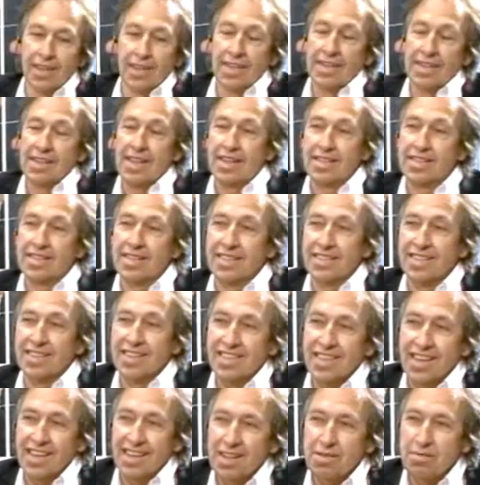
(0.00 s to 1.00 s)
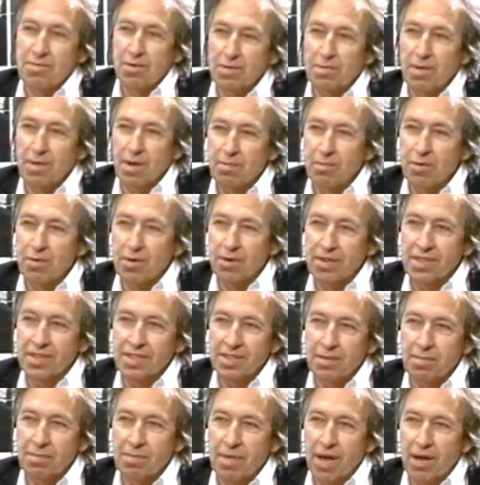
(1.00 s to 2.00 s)
Yes, that's exactly what my book is
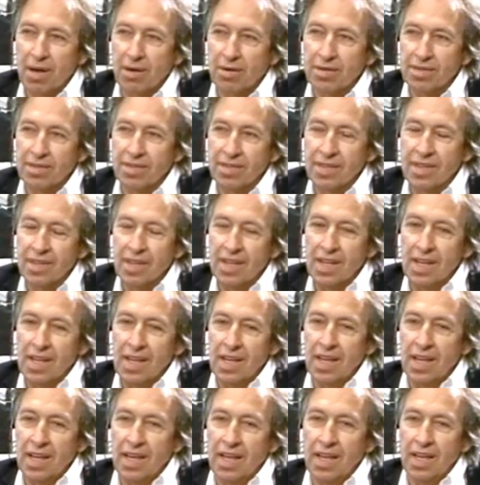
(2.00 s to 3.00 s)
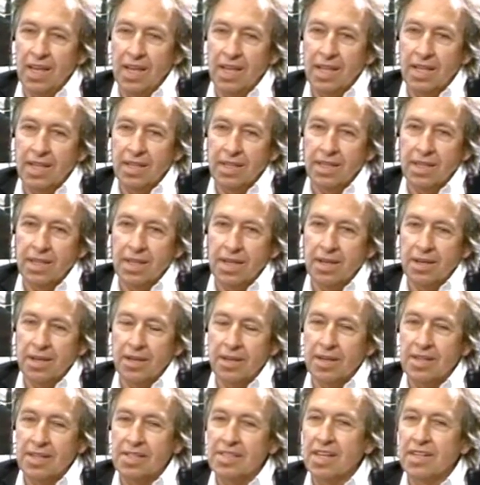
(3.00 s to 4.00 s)
about. And
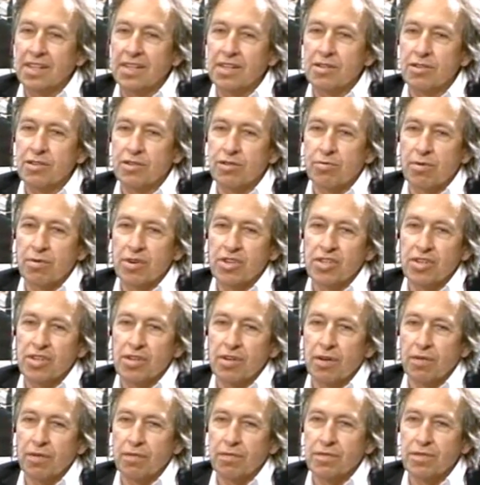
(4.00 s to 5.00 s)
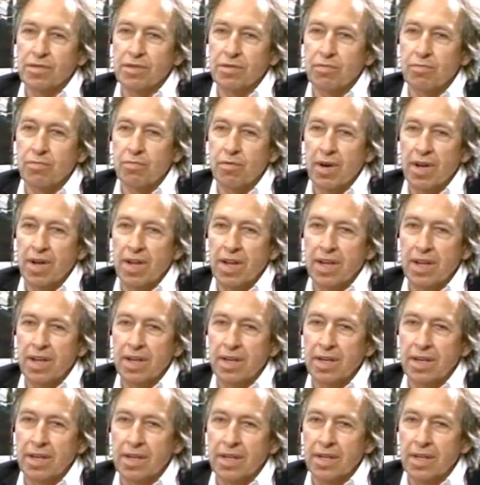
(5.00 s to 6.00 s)
it's an illustration of the
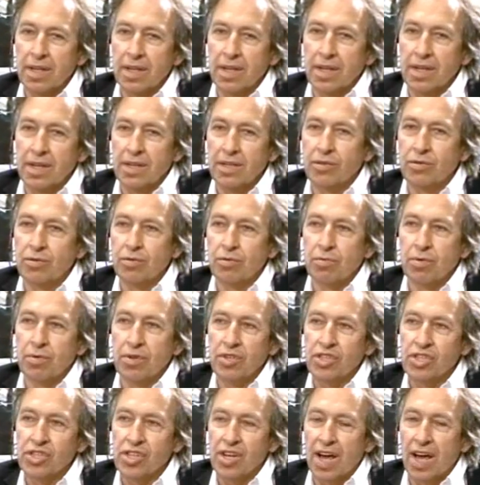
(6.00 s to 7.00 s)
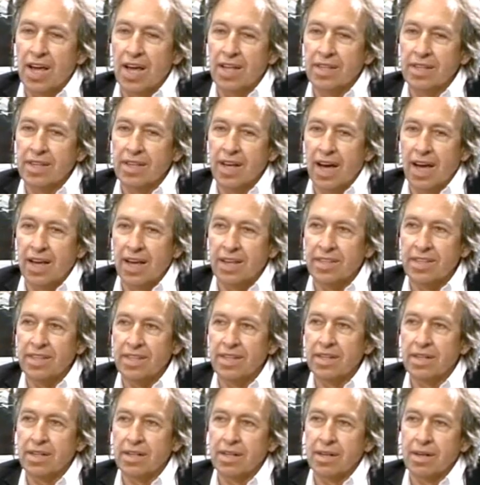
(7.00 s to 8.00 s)
way into which an
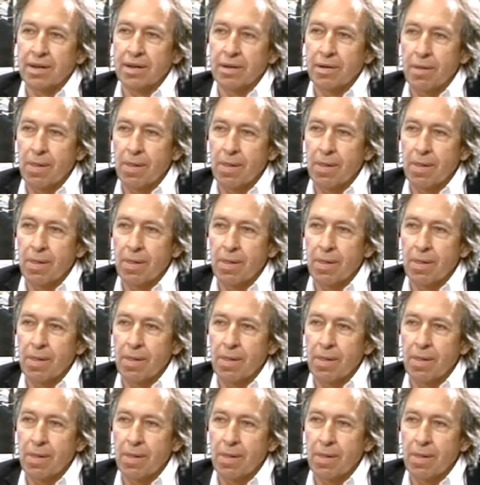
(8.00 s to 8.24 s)
ideal,